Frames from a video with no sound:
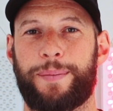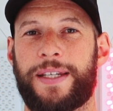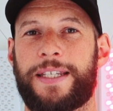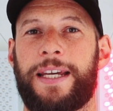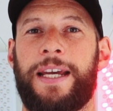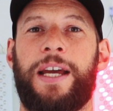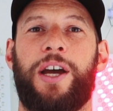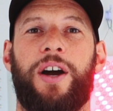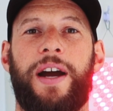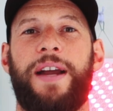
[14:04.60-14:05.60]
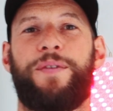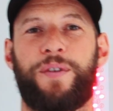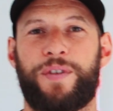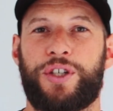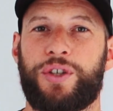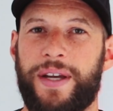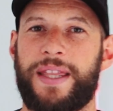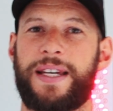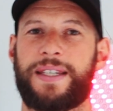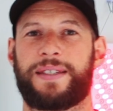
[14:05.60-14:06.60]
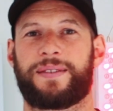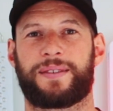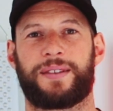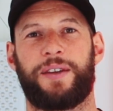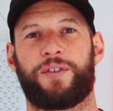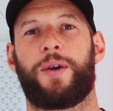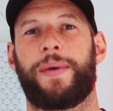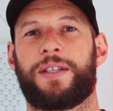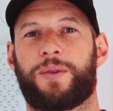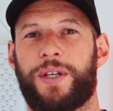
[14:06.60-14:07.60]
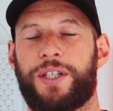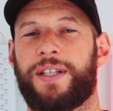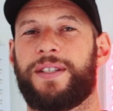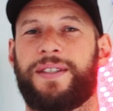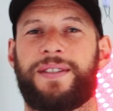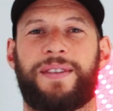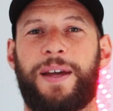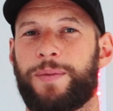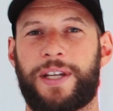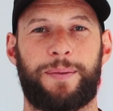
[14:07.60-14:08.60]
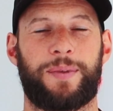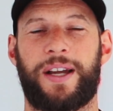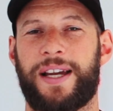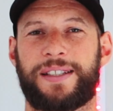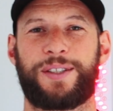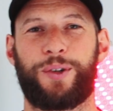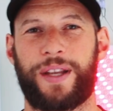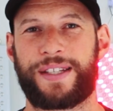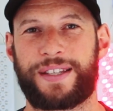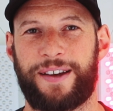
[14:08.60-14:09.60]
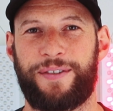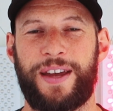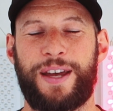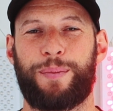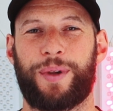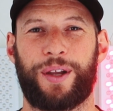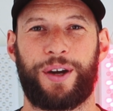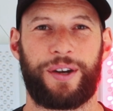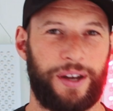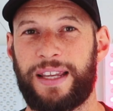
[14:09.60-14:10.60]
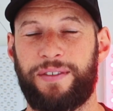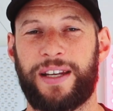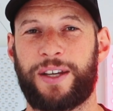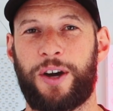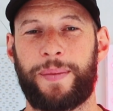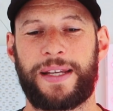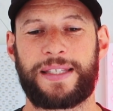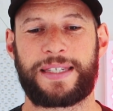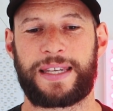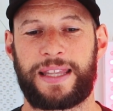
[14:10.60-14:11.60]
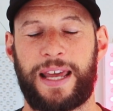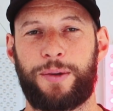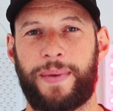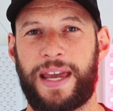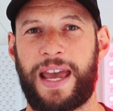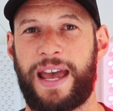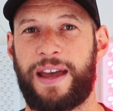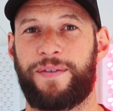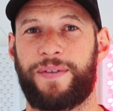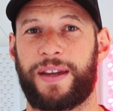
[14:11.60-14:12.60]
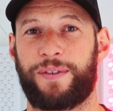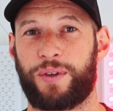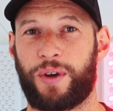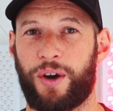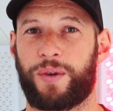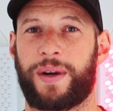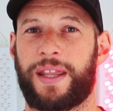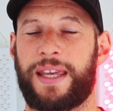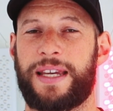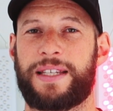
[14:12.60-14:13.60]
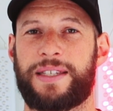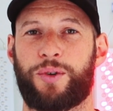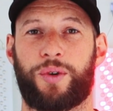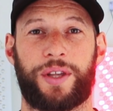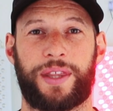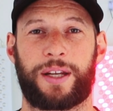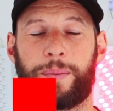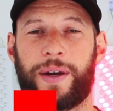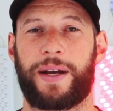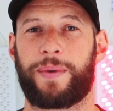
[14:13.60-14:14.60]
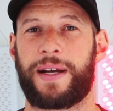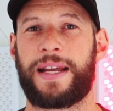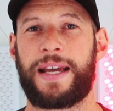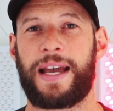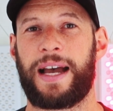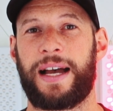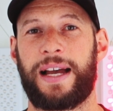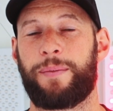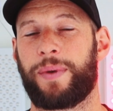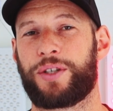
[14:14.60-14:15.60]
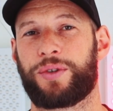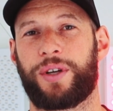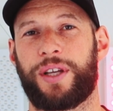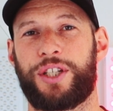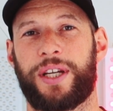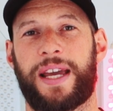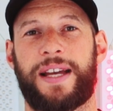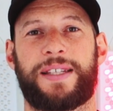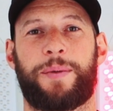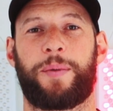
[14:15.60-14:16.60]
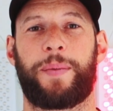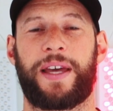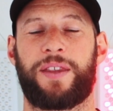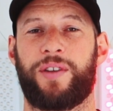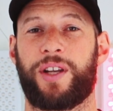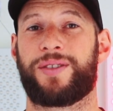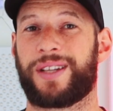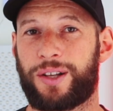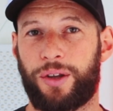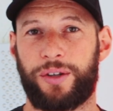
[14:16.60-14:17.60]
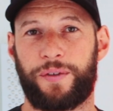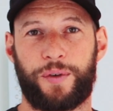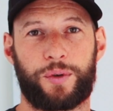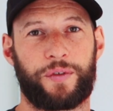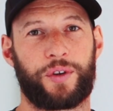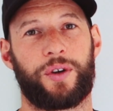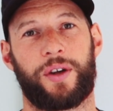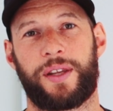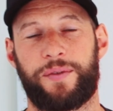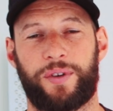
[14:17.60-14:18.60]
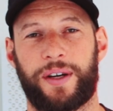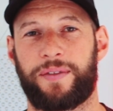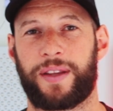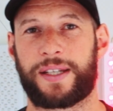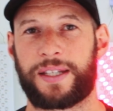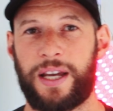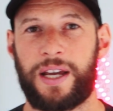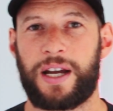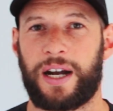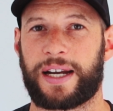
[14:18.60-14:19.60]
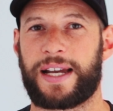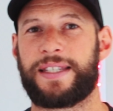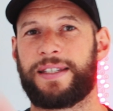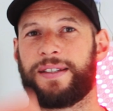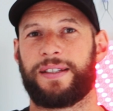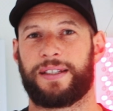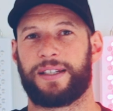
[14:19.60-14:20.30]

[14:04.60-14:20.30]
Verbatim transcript: companies. All right, if you've enjoyed this, leave comments, questions, thumbs up, likes, all that stuff below. Leave any comments that you may have if you own one of these or you're thinking of buying one. Uh, and be sure to check out some of my other videos, including the full review on the Infraredi Flex. All right guys,